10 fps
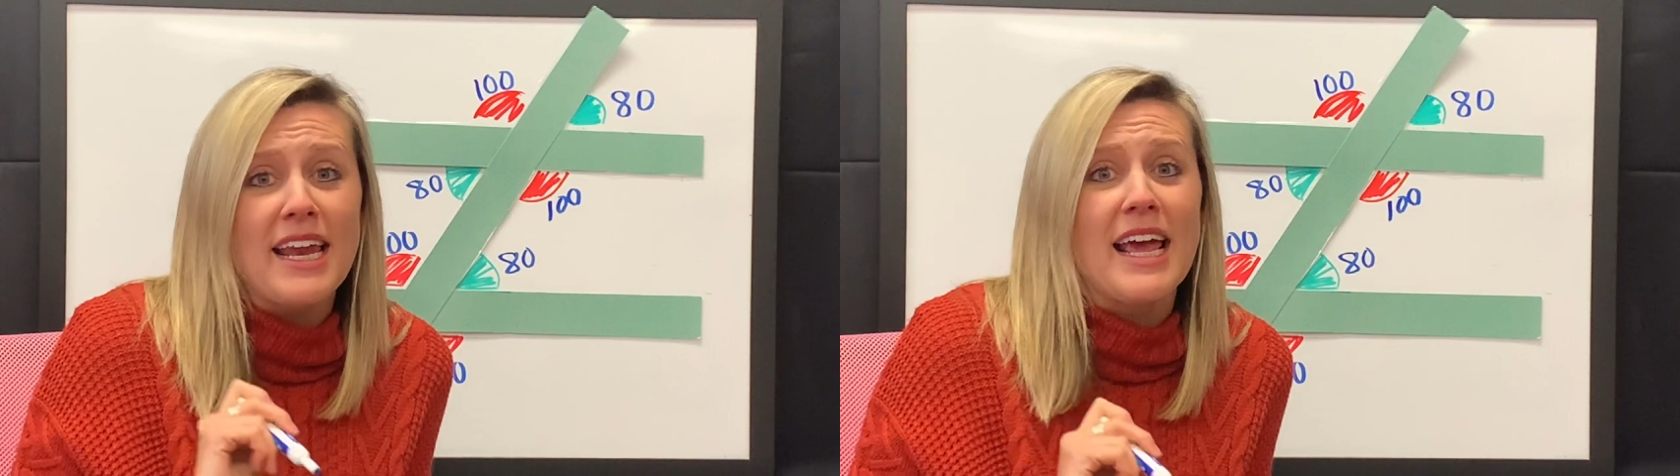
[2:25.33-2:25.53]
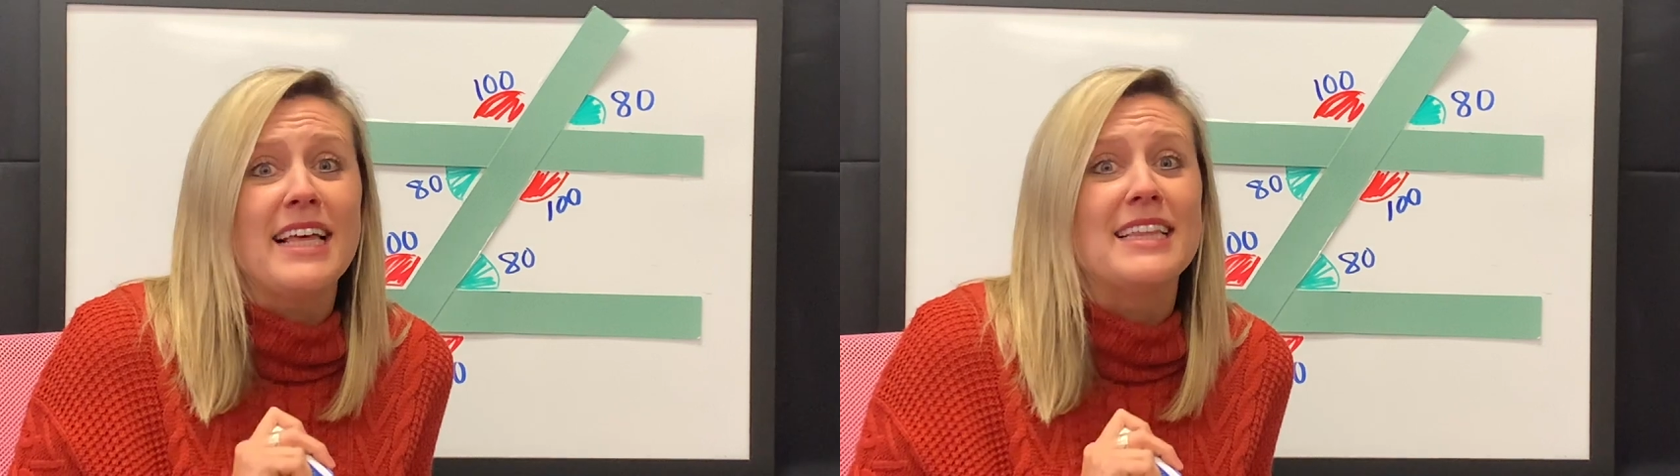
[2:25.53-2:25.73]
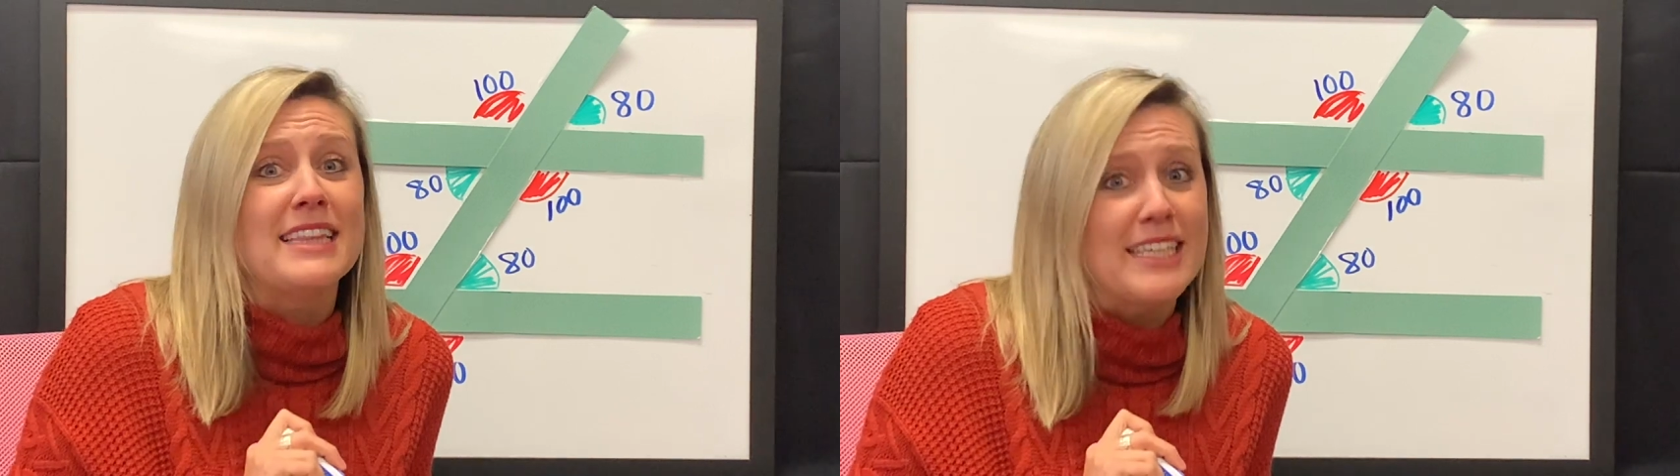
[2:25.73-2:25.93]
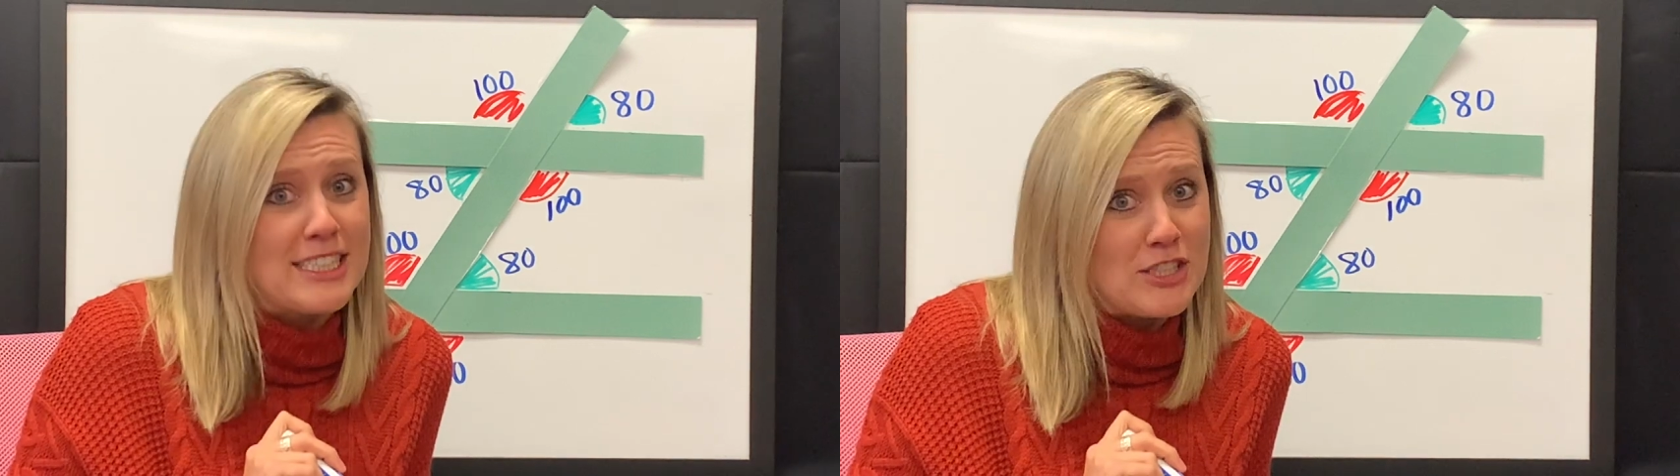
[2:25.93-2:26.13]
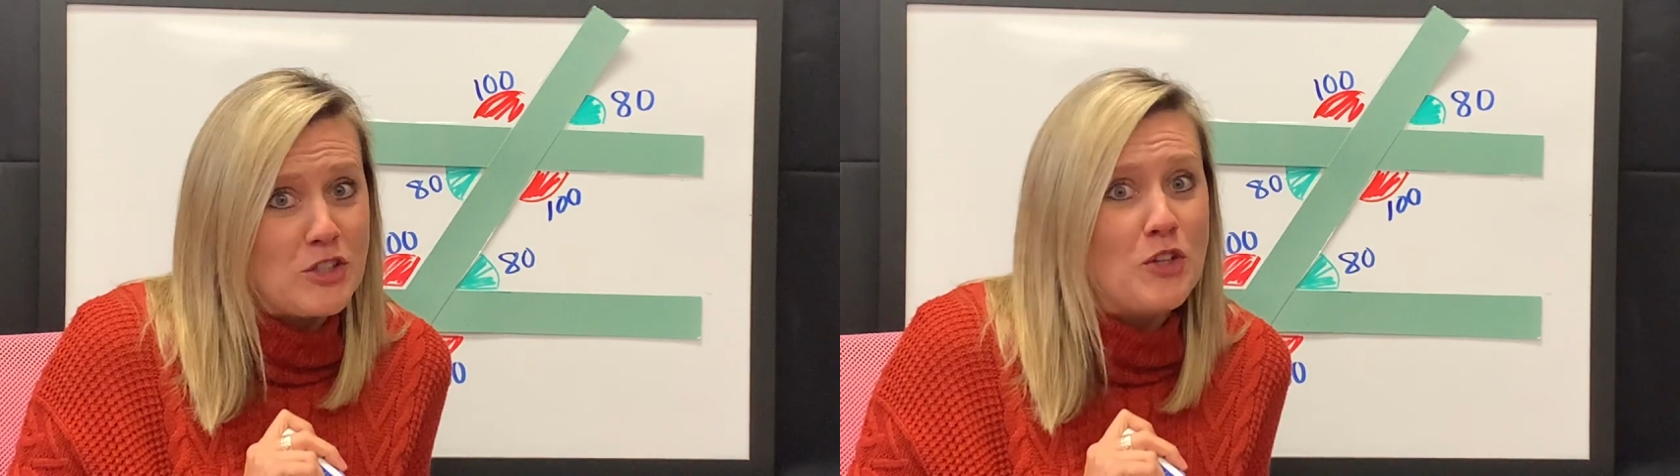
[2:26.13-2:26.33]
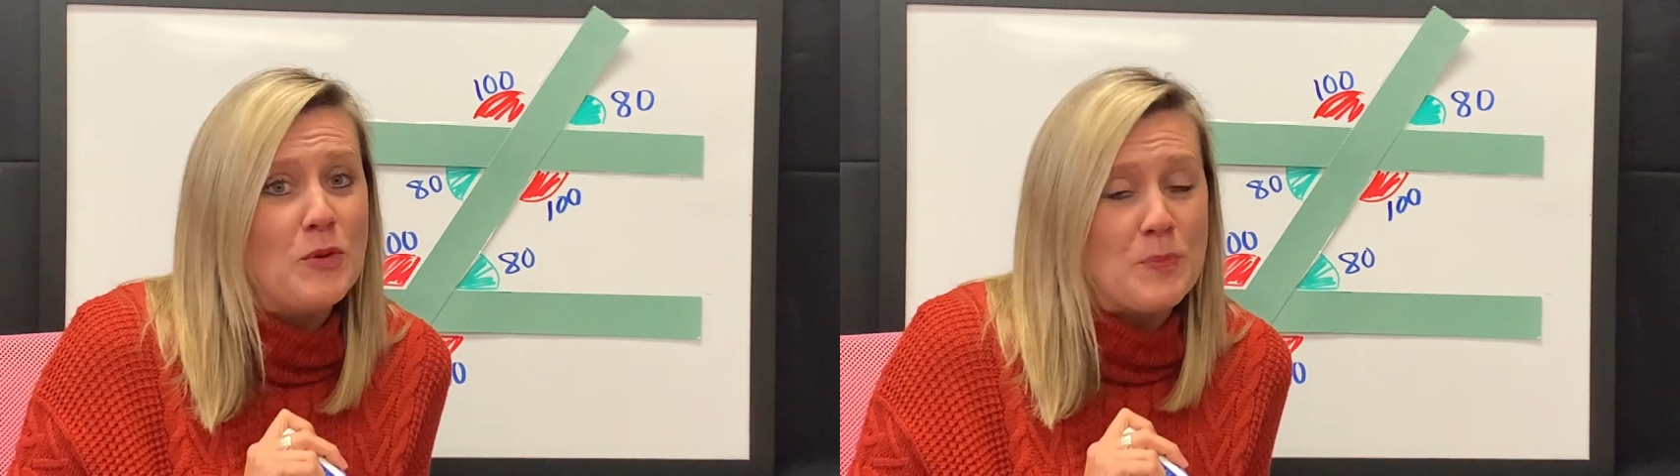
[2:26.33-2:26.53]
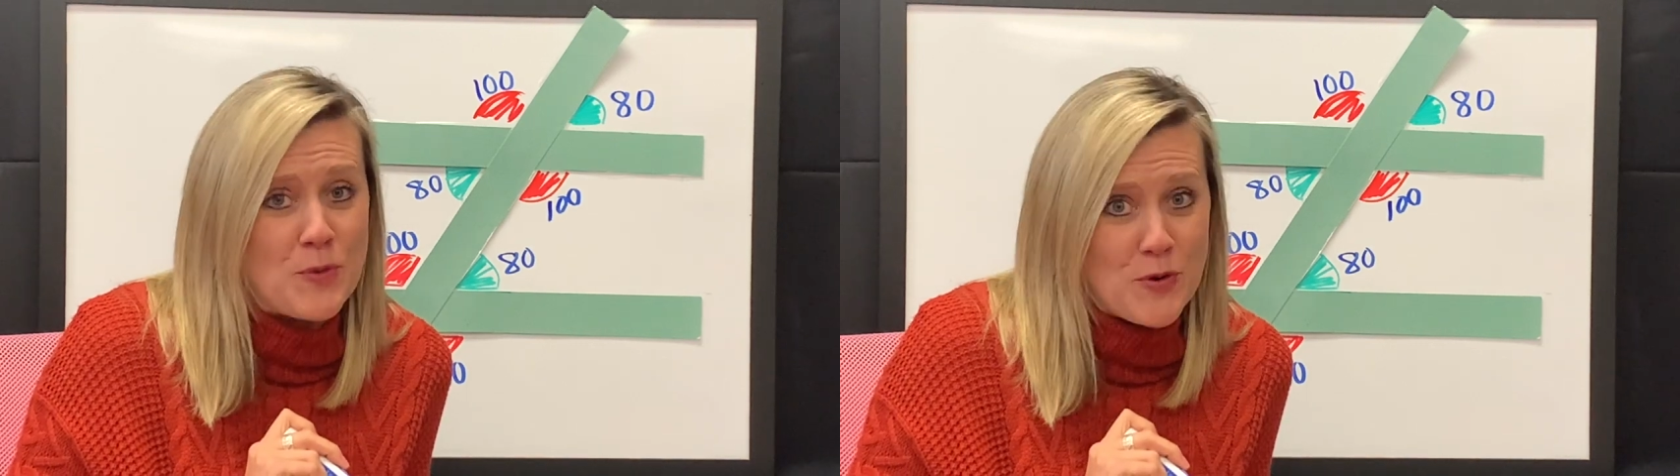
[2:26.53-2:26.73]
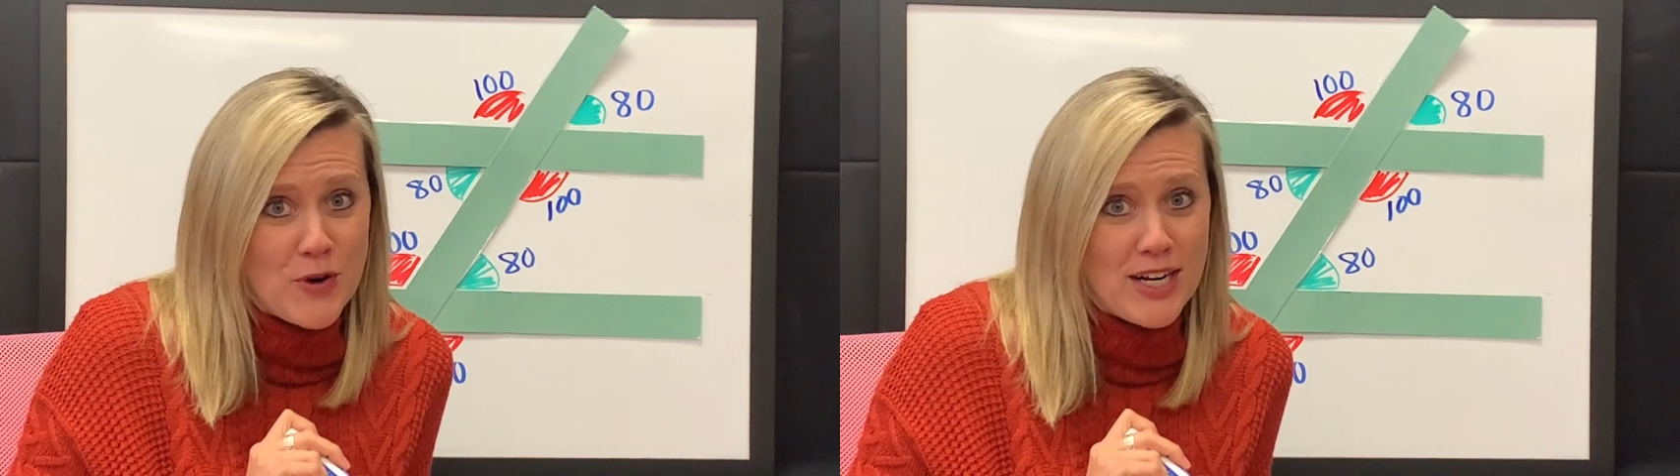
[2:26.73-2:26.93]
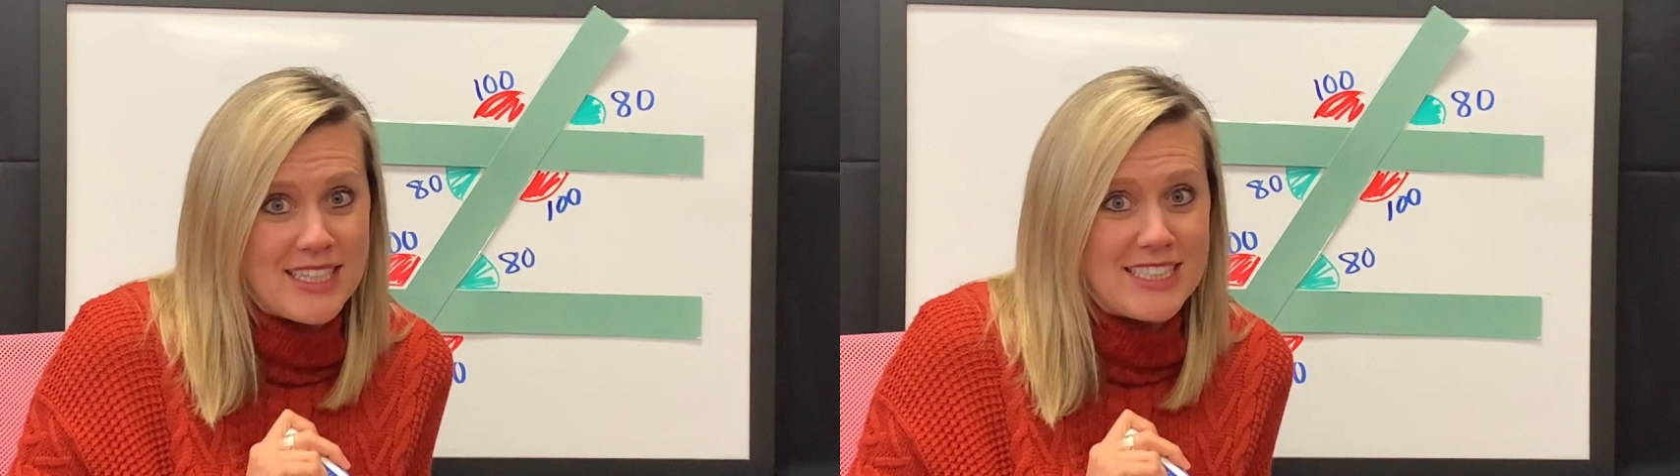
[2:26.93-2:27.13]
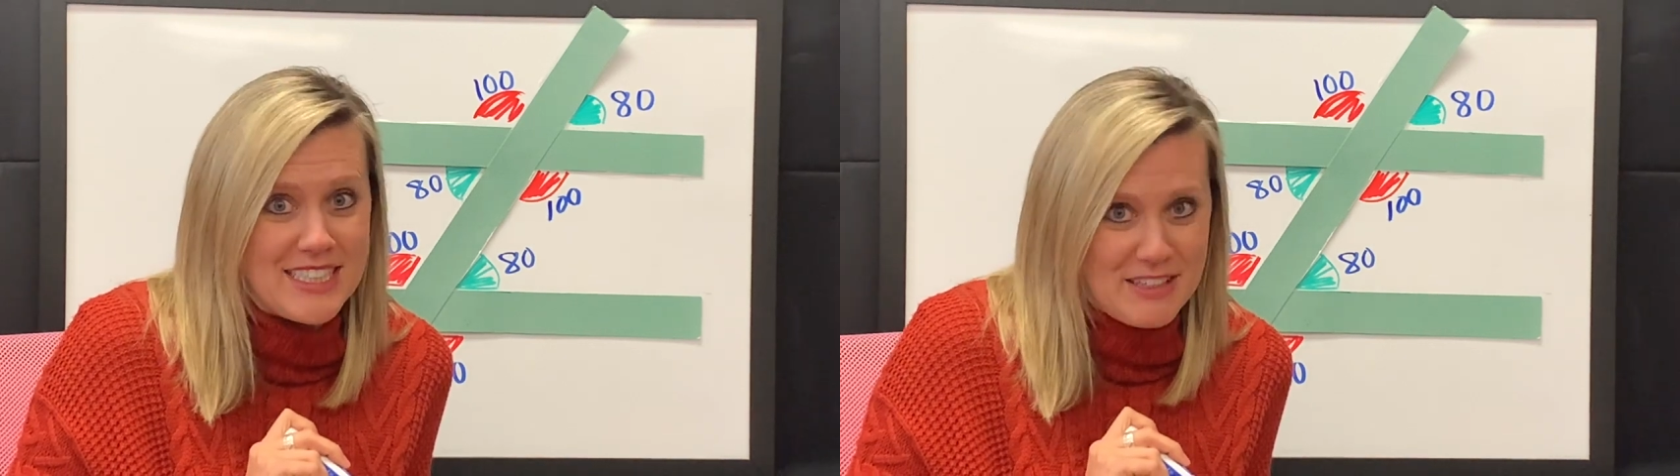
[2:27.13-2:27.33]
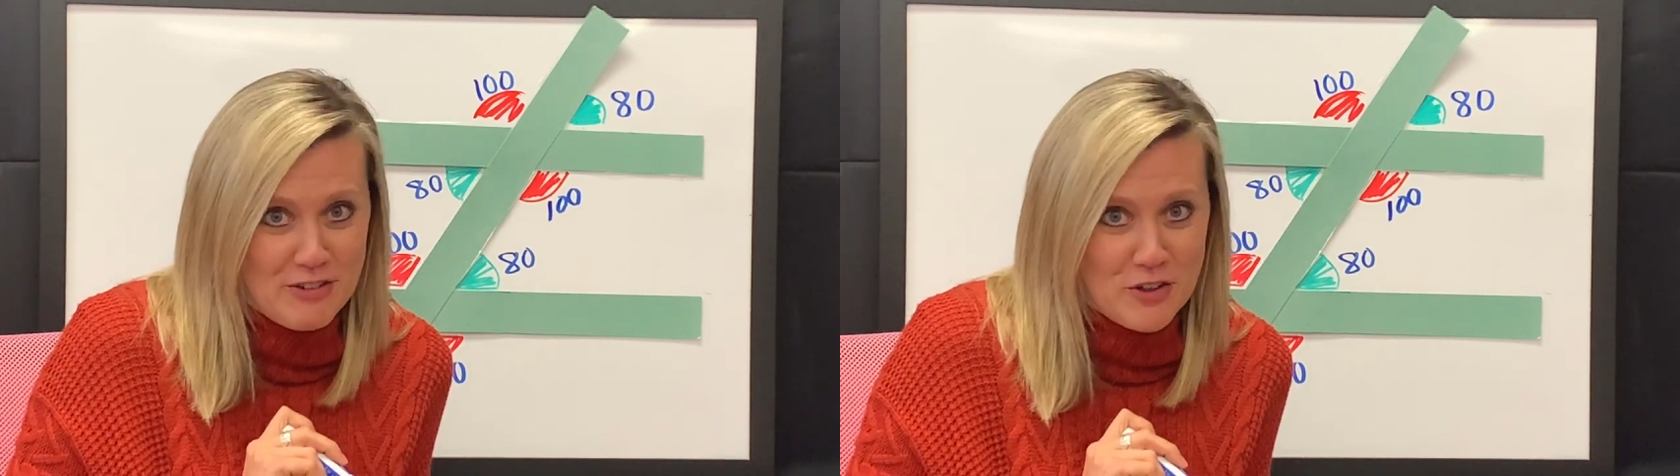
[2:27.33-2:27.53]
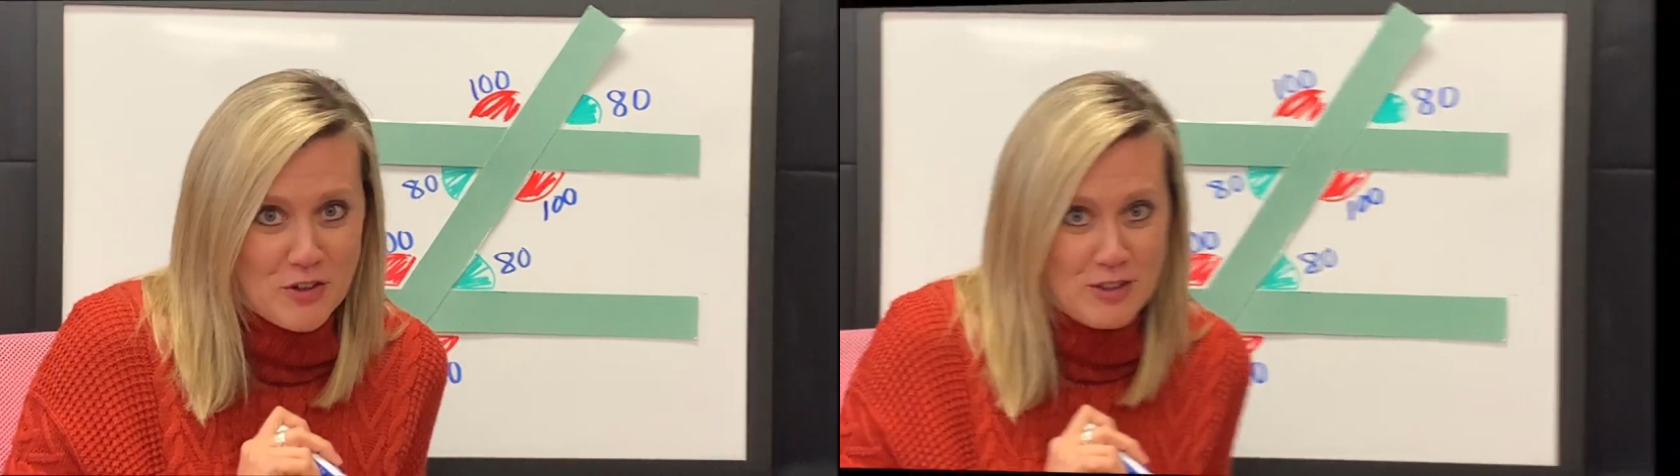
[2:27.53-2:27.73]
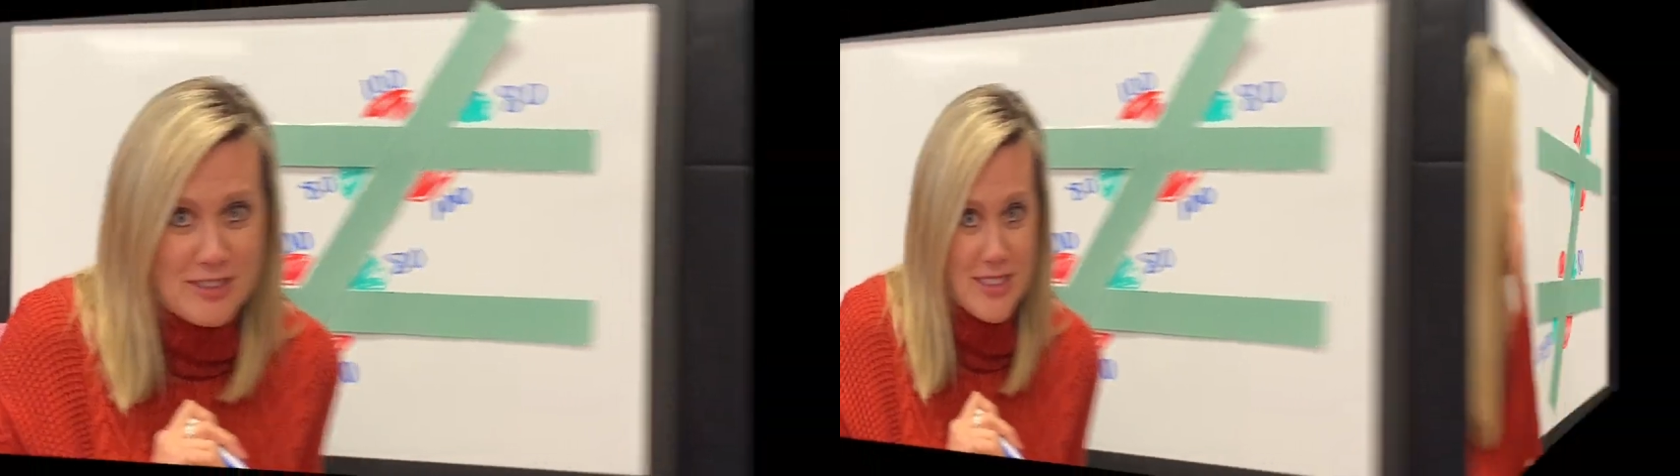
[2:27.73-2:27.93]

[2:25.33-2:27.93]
a little more difficult.